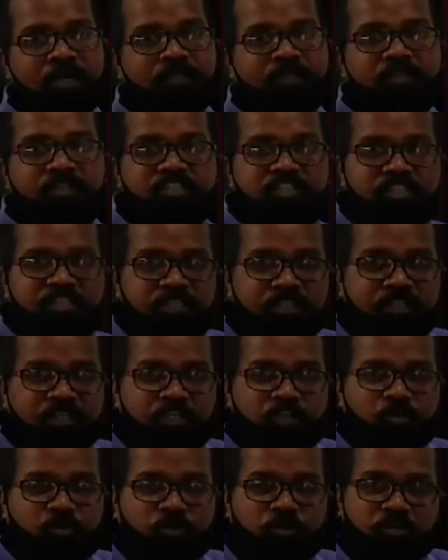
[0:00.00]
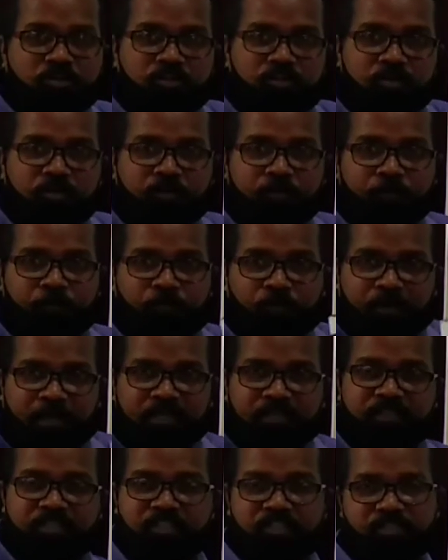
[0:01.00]
The seed coat
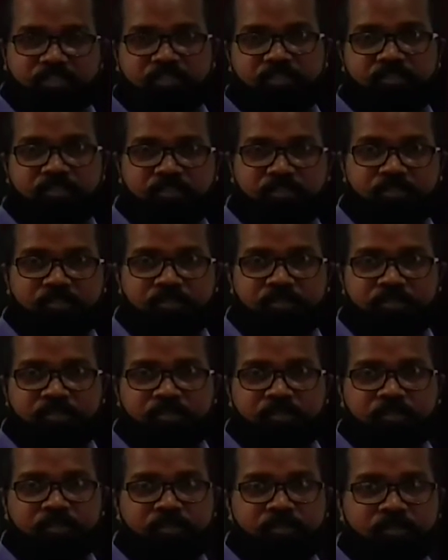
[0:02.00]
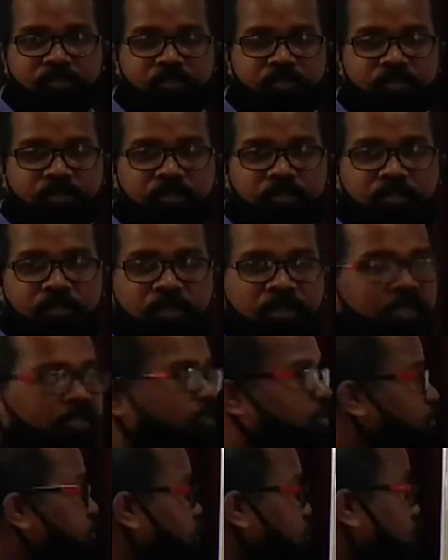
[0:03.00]
breaks.
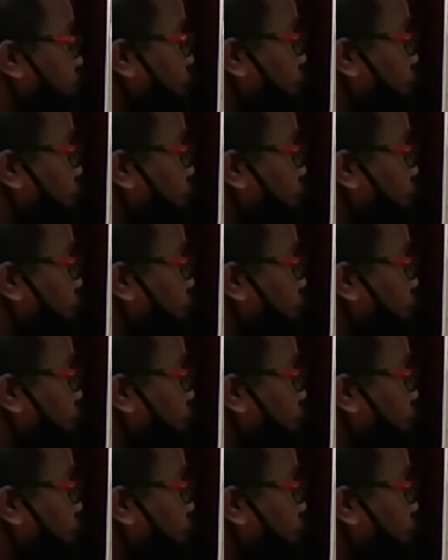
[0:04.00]
This is